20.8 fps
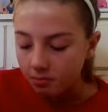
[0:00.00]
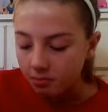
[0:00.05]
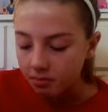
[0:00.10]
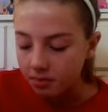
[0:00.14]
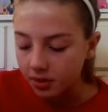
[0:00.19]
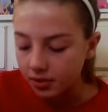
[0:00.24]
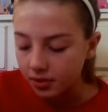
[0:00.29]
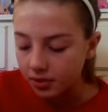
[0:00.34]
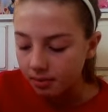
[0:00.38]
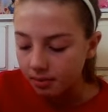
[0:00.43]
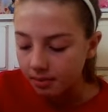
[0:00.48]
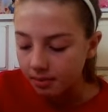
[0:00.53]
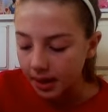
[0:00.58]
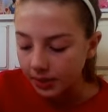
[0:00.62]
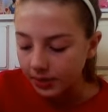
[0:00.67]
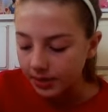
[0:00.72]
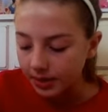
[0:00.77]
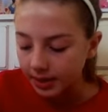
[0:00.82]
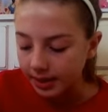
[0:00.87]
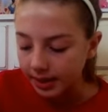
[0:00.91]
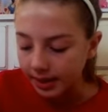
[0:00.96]
Mr.
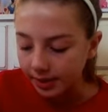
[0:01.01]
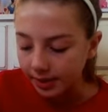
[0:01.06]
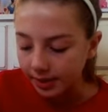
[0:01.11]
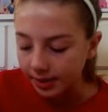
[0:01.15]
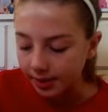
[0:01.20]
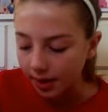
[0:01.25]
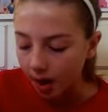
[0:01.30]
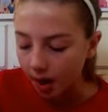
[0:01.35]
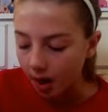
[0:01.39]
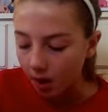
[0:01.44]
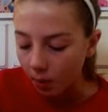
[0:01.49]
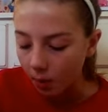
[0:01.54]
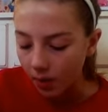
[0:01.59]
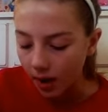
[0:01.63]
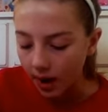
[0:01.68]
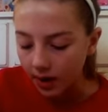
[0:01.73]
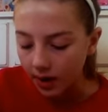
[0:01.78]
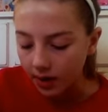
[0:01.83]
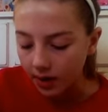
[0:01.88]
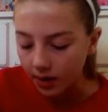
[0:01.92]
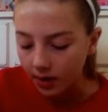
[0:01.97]
Mouseling thought a
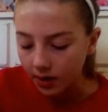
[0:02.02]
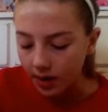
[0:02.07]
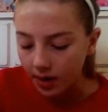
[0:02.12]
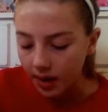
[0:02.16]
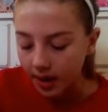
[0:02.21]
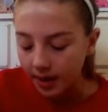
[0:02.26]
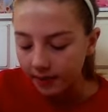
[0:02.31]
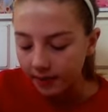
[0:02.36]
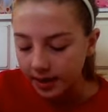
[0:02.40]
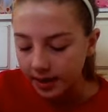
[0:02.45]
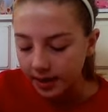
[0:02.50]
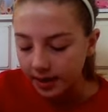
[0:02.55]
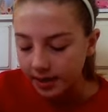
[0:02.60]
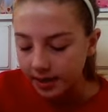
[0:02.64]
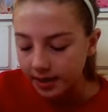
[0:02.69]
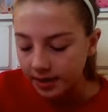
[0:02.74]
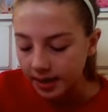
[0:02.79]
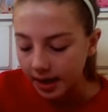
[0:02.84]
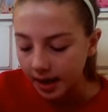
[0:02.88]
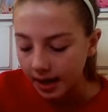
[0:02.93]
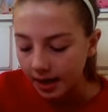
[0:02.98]
while, and then he
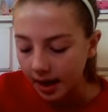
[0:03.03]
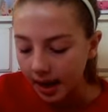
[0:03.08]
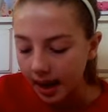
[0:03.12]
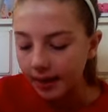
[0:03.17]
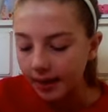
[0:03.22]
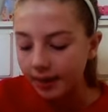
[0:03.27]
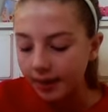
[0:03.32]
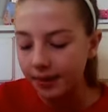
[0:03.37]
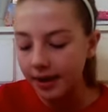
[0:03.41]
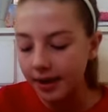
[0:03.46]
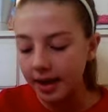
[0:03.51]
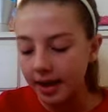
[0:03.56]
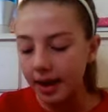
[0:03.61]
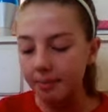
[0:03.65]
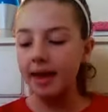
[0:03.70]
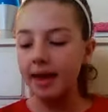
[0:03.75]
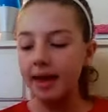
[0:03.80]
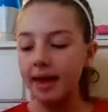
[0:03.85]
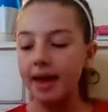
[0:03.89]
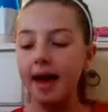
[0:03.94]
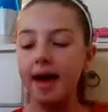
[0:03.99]
said, "I think I
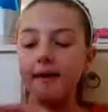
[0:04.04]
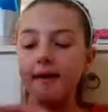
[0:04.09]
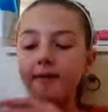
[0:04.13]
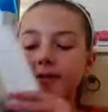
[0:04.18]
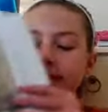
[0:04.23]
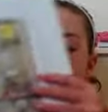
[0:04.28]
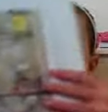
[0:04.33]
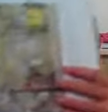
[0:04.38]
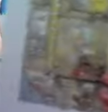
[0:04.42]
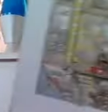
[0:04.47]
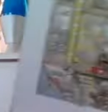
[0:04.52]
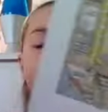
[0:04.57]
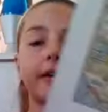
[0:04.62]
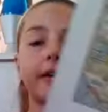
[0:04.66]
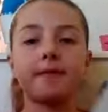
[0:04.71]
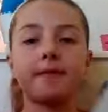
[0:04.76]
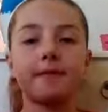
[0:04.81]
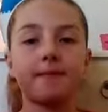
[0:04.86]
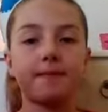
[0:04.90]
may have an idea."